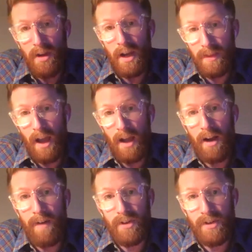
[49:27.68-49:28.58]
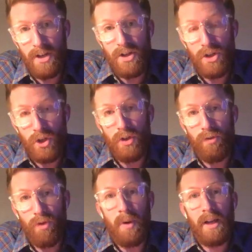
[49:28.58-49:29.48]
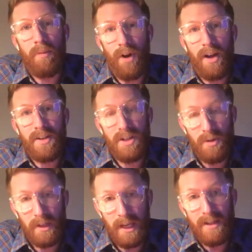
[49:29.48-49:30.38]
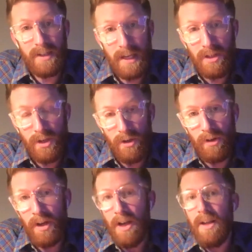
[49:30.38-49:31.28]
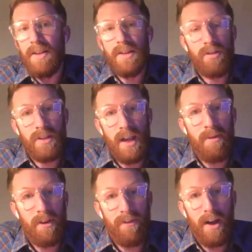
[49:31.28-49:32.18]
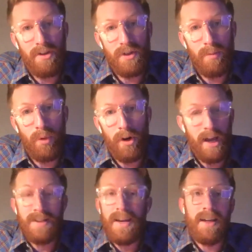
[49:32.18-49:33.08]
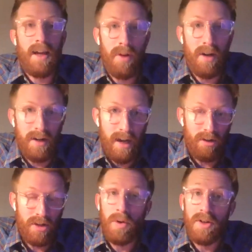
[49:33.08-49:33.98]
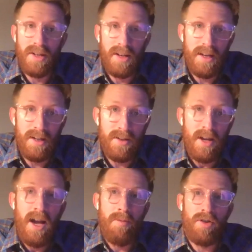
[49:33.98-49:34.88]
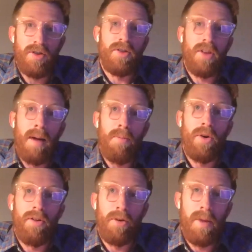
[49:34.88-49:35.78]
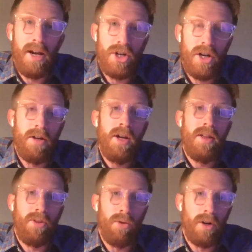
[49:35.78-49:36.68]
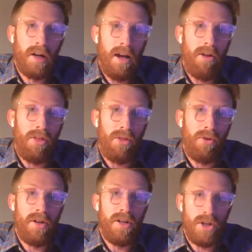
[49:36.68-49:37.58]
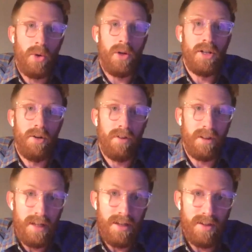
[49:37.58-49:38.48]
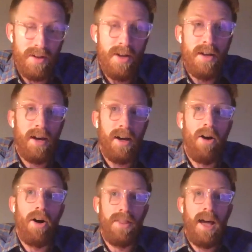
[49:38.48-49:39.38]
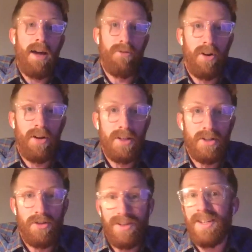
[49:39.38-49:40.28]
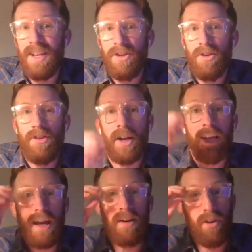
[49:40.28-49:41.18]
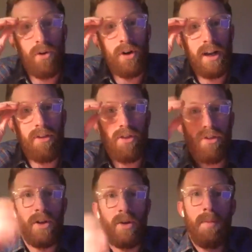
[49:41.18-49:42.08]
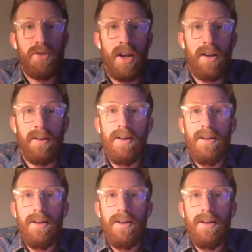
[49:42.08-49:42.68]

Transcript: in that conversation during the rulemaking process. So again, stay tuned. The psilocybin advisory board has not yet been announced. Once it is, I'm sure there's a lot more information that the Oregon Health Authority is going to release on that front. And so stay tuned. Again, the Oregon Health Authority website